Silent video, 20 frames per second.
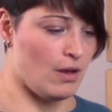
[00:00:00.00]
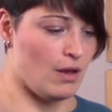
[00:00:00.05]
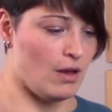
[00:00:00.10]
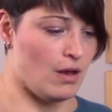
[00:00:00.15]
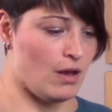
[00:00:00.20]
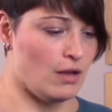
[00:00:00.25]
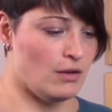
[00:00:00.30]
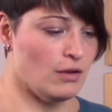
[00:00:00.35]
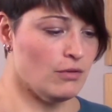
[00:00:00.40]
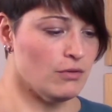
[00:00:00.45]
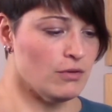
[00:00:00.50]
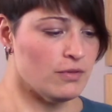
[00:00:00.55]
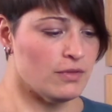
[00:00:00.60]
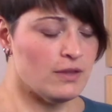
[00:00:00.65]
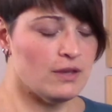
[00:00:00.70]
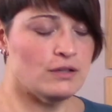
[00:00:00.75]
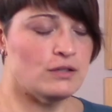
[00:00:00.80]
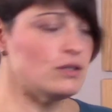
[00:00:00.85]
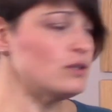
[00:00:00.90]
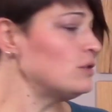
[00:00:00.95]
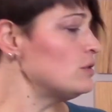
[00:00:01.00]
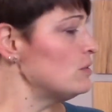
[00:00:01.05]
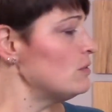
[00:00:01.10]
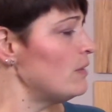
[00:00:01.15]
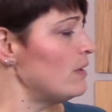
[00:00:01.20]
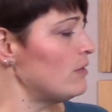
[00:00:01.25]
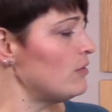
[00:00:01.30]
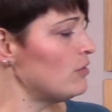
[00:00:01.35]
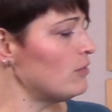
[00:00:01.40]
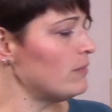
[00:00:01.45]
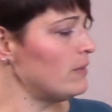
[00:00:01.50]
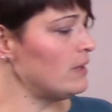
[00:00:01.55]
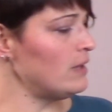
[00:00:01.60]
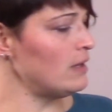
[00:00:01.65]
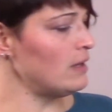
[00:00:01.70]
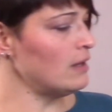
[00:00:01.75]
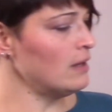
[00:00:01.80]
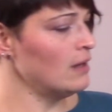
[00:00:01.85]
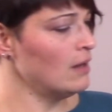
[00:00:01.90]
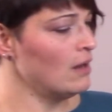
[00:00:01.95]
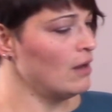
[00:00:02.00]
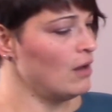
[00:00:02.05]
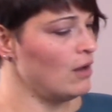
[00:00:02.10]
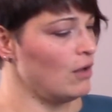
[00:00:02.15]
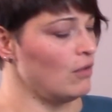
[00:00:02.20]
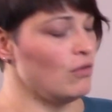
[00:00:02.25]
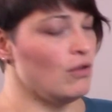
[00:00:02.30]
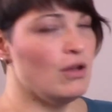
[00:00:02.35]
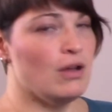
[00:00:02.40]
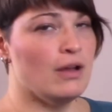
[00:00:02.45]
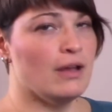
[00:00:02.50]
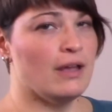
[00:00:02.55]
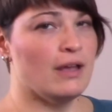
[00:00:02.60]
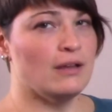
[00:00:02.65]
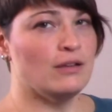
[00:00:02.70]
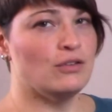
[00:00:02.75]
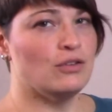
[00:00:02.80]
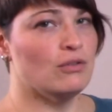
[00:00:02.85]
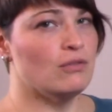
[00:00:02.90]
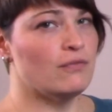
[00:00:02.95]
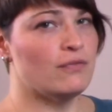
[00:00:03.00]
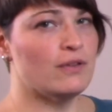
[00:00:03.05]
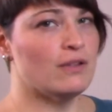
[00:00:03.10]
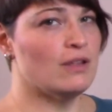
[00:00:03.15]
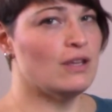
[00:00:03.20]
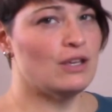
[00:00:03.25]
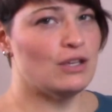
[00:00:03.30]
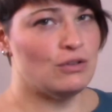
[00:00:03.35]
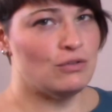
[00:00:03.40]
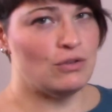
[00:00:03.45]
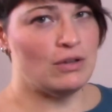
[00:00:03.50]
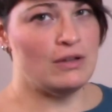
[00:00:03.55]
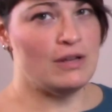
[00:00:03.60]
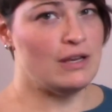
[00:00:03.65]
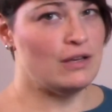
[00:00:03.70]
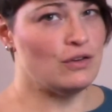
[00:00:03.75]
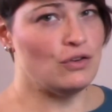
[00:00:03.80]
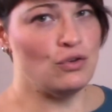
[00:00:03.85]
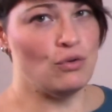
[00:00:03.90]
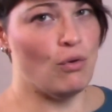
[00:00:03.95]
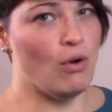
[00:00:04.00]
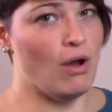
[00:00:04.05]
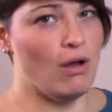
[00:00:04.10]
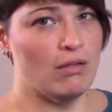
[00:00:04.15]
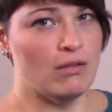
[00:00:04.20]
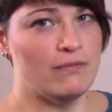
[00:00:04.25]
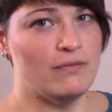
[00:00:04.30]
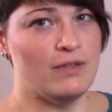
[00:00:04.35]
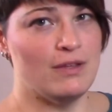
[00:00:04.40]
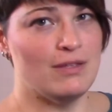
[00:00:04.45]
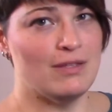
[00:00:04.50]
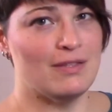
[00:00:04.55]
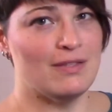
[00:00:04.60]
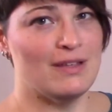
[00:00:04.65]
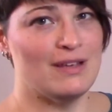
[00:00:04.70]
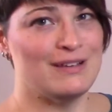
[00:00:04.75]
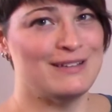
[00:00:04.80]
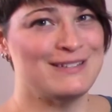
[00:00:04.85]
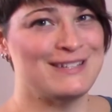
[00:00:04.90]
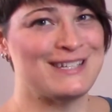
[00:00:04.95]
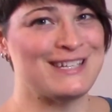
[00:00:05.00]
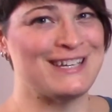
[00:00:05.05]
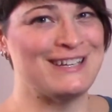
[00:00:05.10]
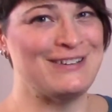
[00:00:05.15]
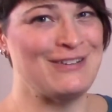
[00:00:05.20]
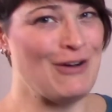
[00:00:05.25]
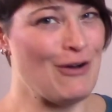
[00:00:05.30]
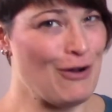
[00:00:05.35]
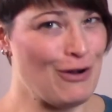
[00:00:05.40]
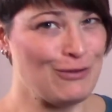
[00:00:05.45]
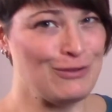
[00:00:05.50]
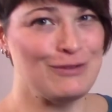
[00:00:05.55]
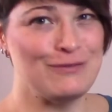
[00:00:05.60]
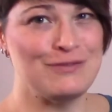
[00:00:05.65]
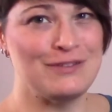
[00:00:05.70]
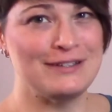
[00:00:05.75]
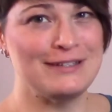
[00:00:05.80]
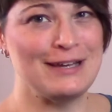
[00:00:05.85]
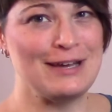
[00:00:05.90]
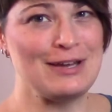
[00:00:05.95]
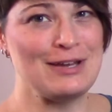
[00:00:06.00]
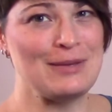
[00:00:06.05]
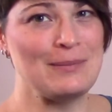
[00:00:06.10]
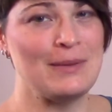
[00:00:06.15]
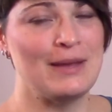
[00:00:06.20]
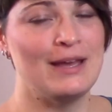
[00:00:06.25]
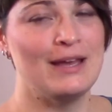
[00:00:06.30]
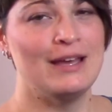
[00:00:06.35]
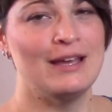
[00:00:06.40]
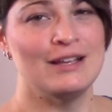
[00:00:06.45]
Another thing to do as you're reading along, and don't feel like you need to do all of these things all of the time,